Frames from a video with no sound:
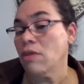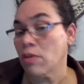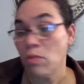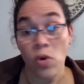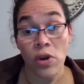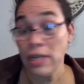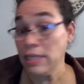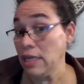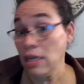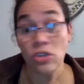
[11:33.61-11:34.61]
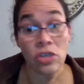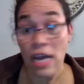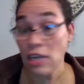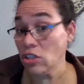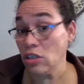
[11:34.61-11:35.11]
from organization,
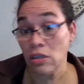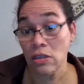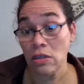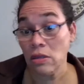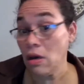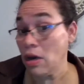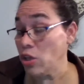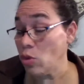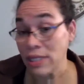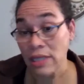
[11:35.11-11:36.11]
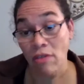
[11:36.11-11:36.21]
international uh, U.S.